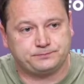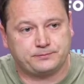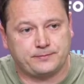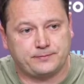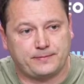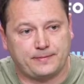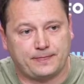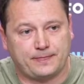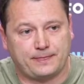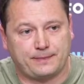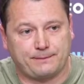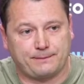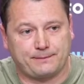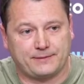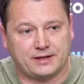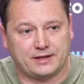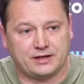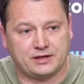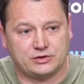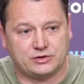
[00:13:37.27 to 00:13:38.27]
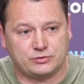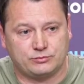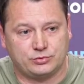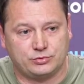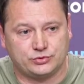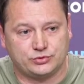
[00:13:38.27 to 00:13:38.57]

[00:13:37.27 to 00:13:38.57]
the working